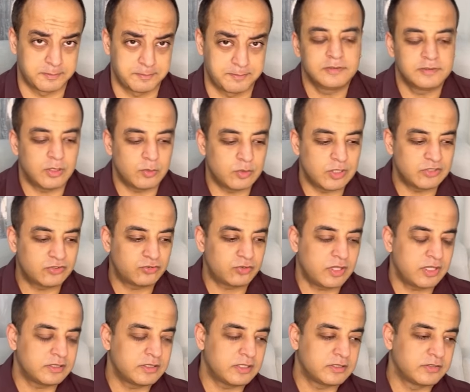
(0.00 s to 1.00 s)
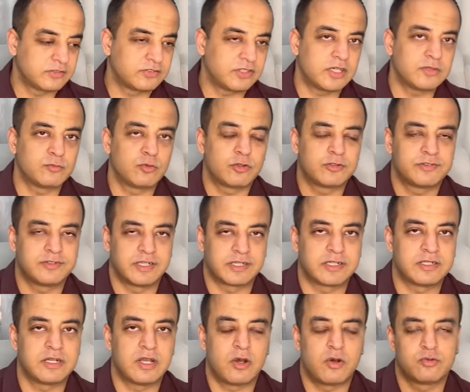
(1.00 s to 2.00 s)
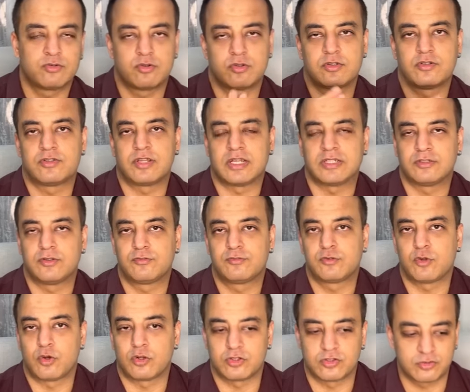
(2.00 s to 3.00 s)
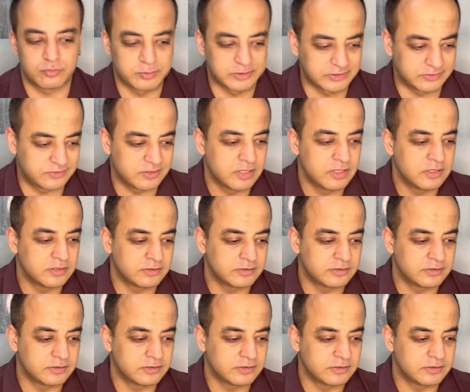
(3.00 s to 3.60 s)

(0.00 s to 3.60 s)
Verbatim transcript: Now let's try and understand what second house or the sign of Taurus means.